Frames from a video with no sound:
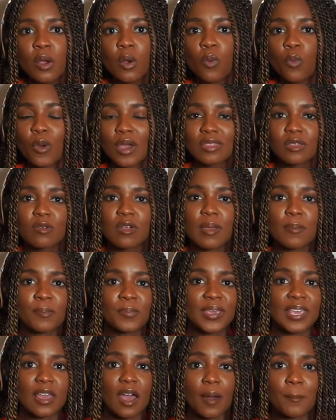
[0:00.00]
whether it
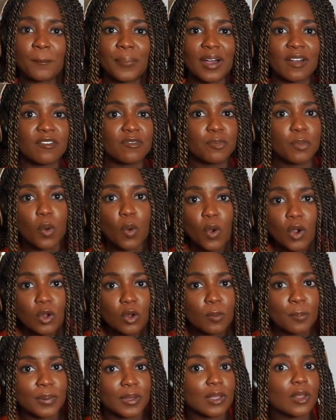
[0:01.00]
be above board
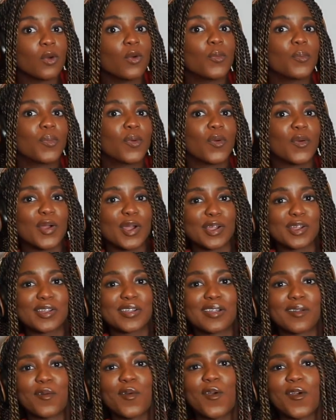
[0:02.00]
or below board
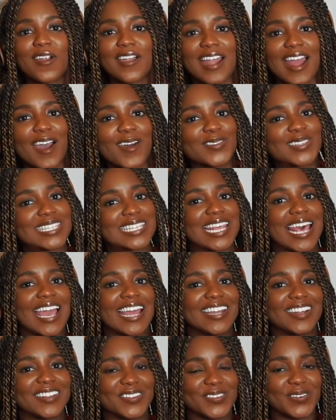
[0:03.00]
or
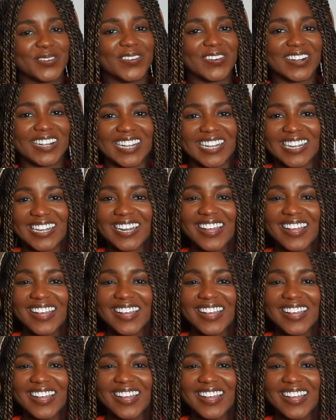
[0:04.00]
outside of the board.